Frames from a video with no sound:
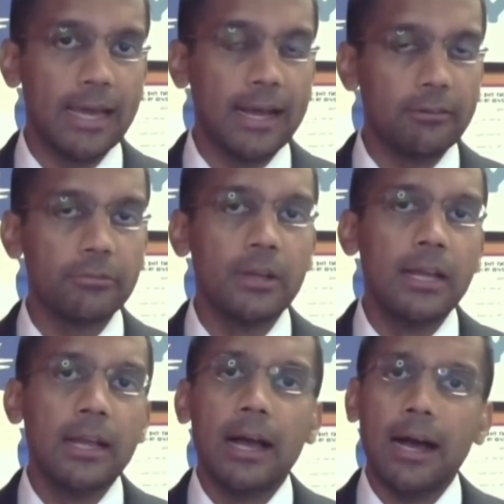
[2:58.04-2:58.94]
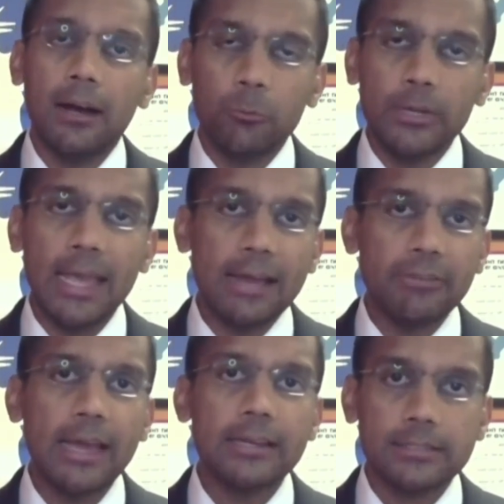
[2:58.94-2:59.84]
that we have. Uh, we have
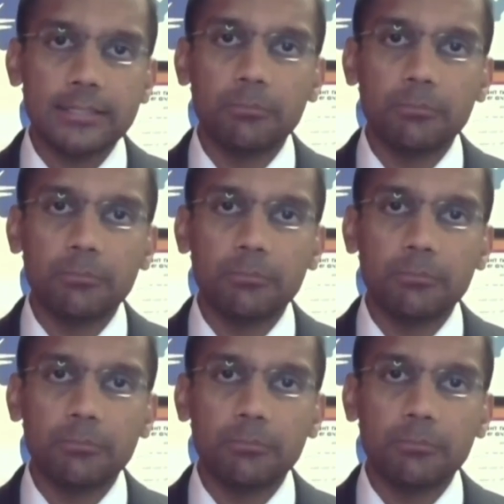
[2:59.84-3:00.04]
had